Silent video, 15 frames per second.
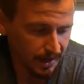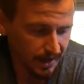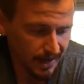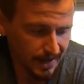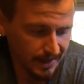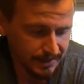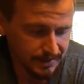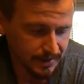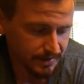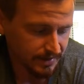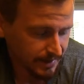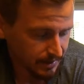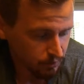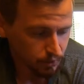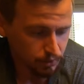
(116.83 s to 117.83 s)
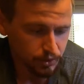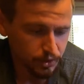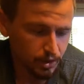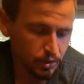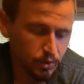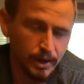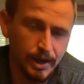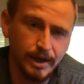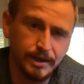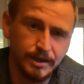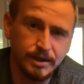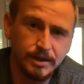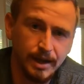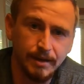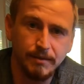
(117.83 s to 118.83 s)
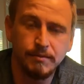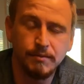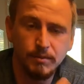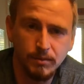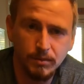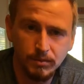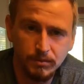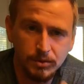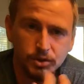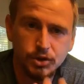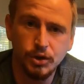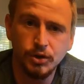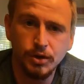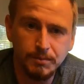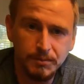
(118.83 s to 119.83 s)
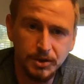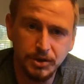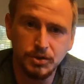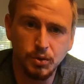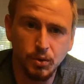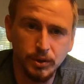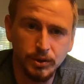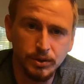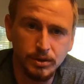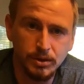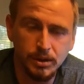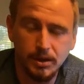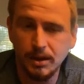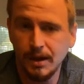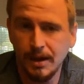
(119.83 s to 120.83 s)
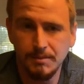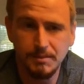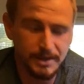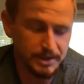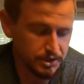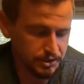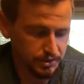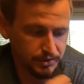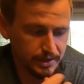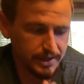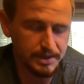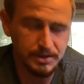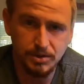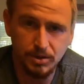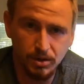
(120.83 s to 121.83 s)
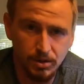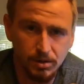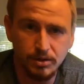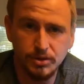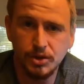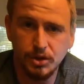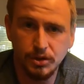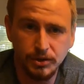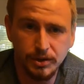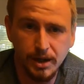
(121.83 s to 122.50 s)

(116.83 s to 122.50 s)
And they will go and kind of churn up the soil and make sure that it's all churned